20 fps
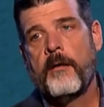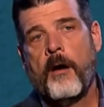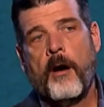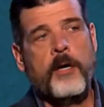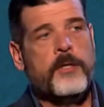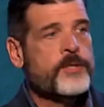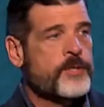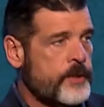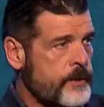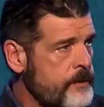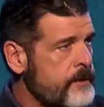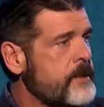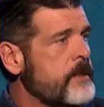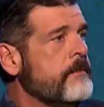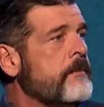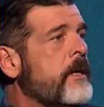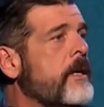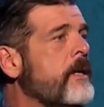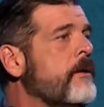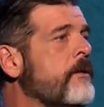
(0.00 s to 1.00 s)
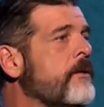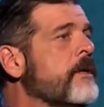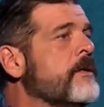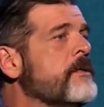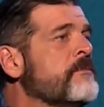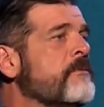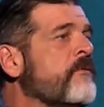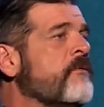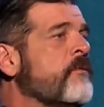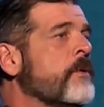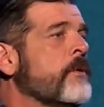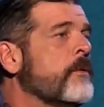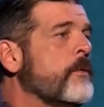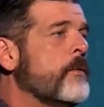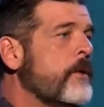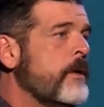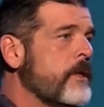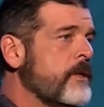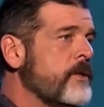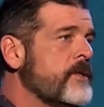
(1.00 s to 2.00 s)
Aren't you somebody who comes before the
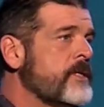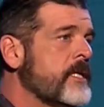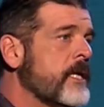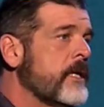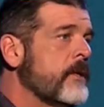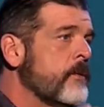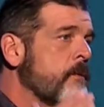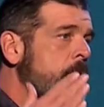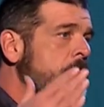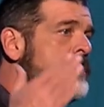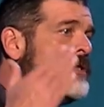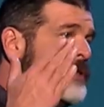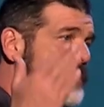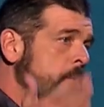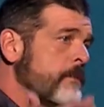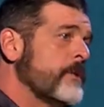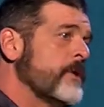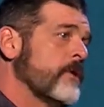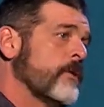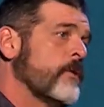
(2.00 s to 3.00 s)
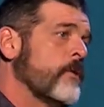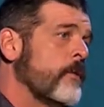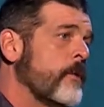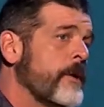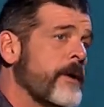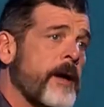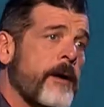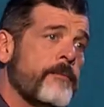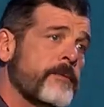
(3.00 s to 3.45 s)
Lord and you say, Lord, show me your glory.